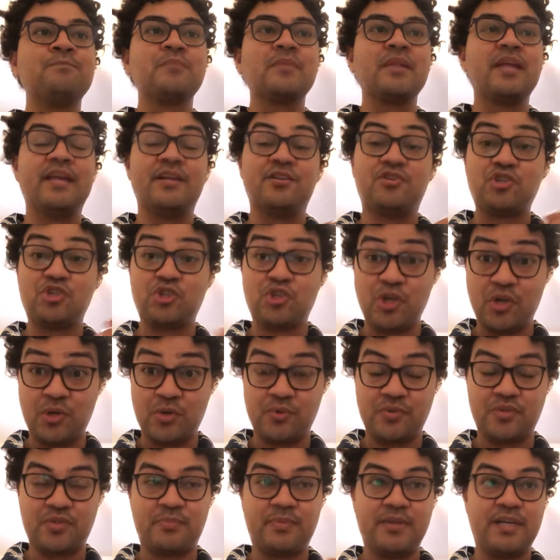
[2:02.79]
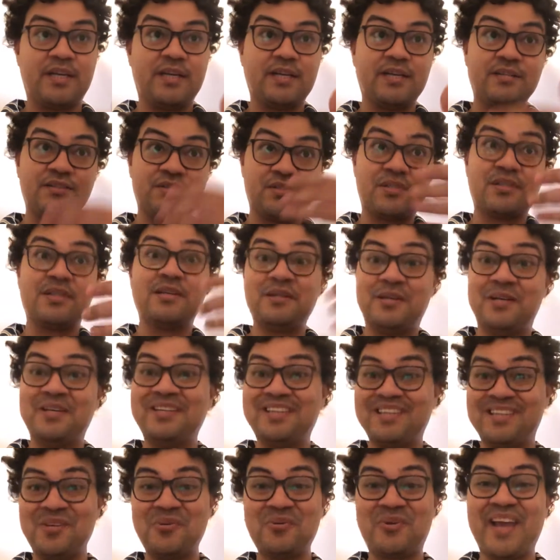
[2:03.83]
It shows because
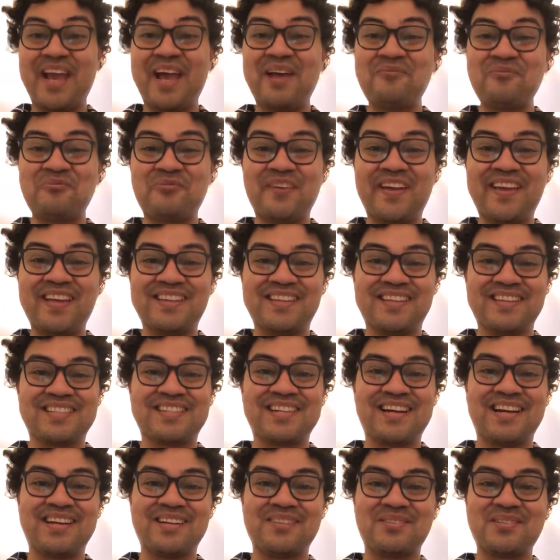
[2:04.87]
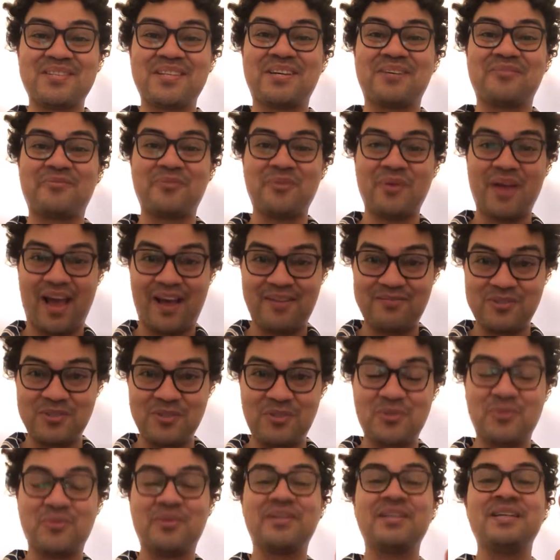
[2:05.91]
you can't fake this kind of stuff. You have to
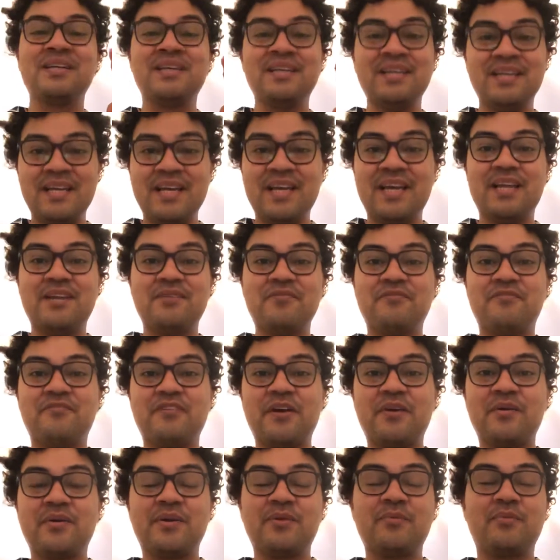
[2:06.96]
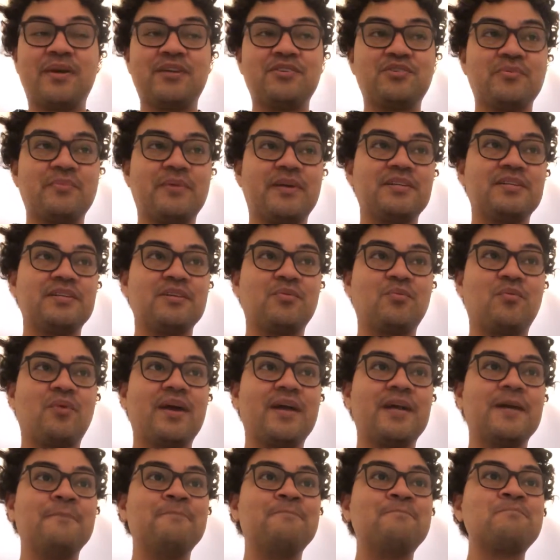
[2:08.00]
do it in a very regimented
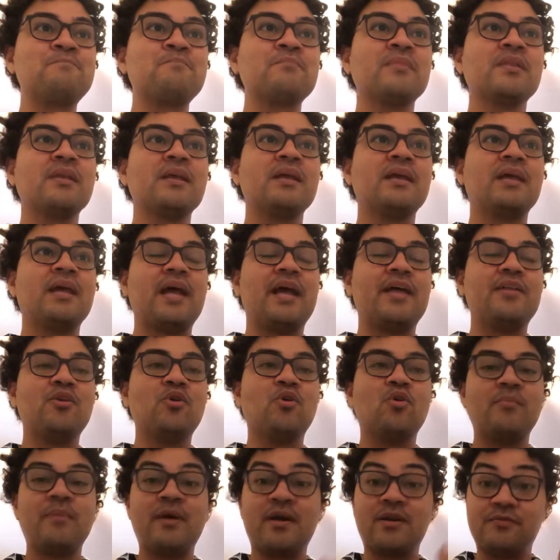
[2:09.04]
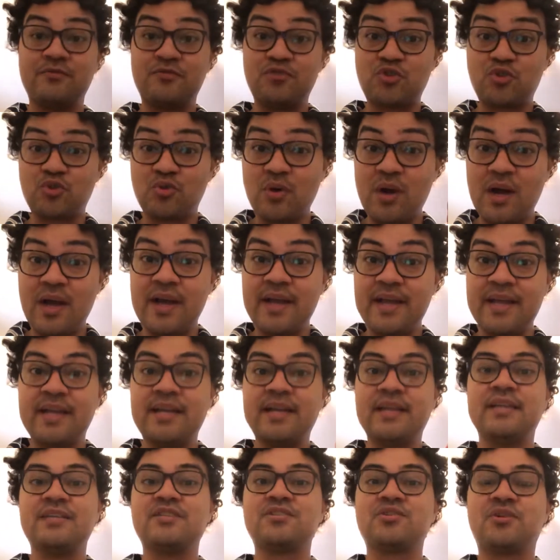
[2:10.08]
way. And no amount of
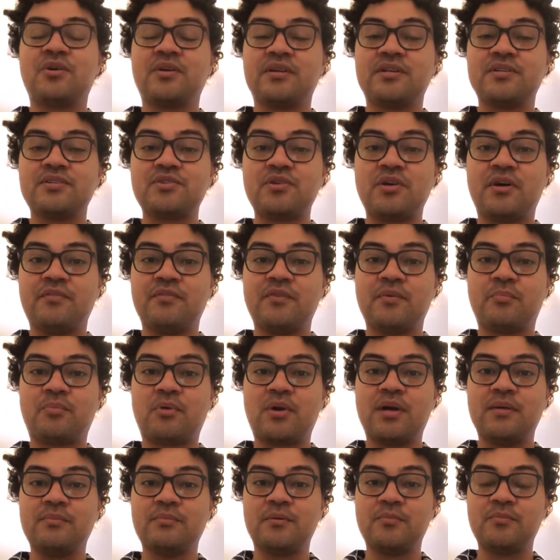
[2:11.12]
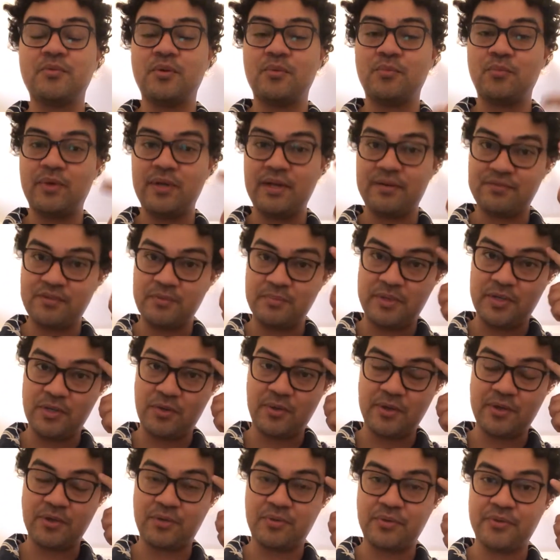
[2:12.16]
trying is going to solve the problem. We have to be
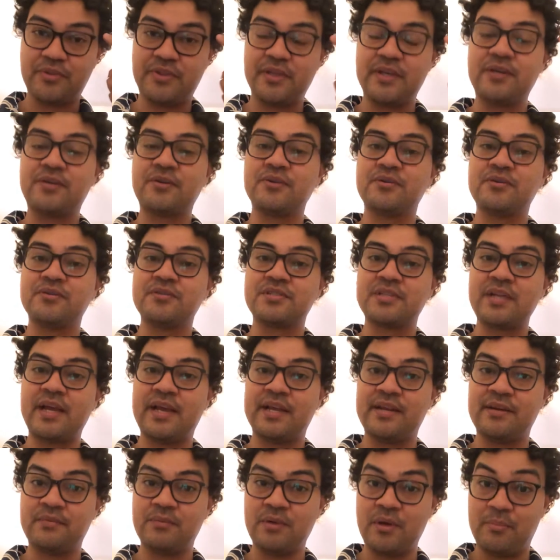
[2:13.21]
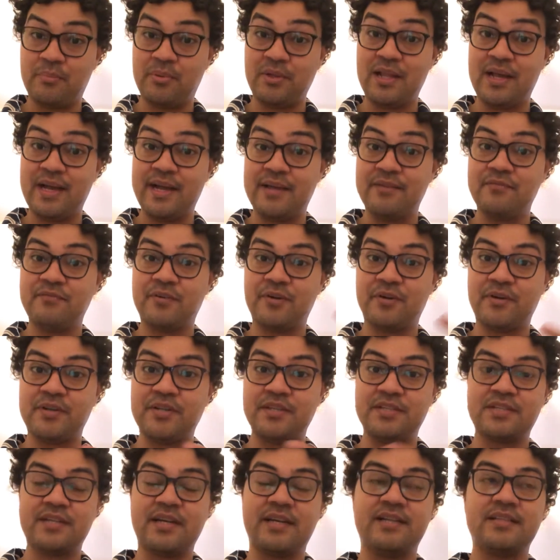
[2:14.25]
critical thinkers and apply it very
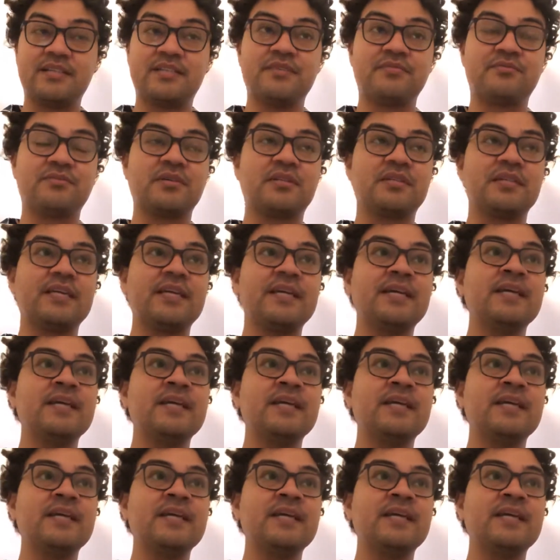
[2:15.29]
scientifically.